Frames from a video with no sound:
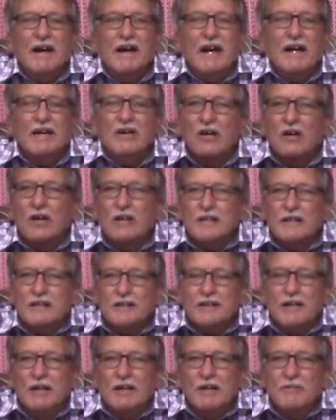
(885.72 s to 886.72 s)
and a lot of
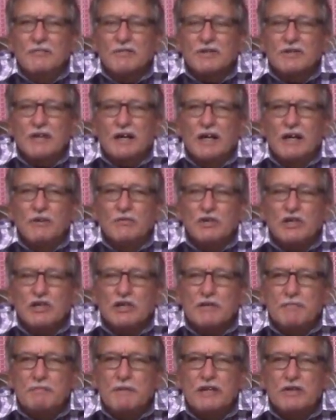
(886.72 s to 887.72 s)
times I would
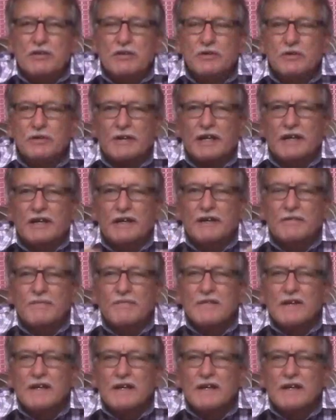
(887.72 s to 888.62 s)
speak to the